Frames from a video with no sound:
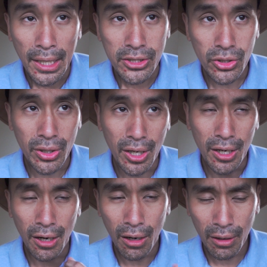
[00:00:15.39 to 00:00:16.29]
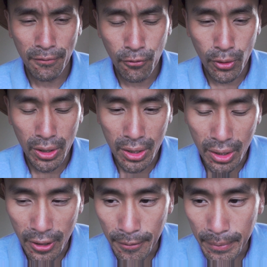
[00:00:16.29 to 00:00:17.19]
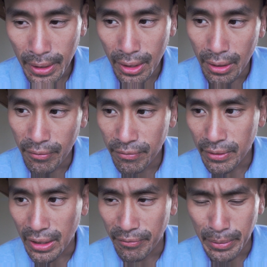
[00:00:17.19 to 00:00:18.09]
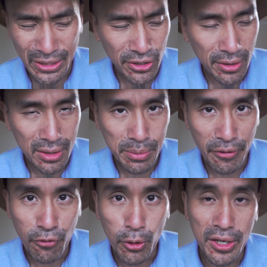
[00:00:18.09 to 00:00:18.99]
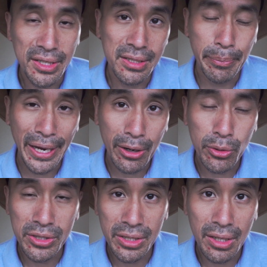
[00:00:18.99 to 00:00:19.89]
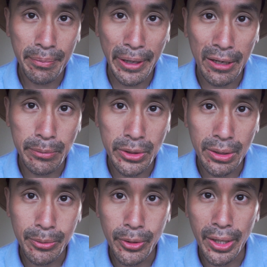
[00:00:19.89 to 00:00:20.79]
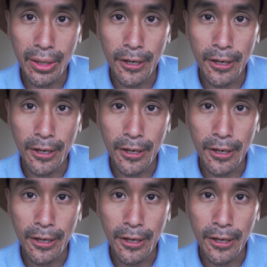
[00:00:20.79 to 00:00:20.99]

So a hard fork, um, I've, I've mentioned this before, is a backwards incompatible upgrade.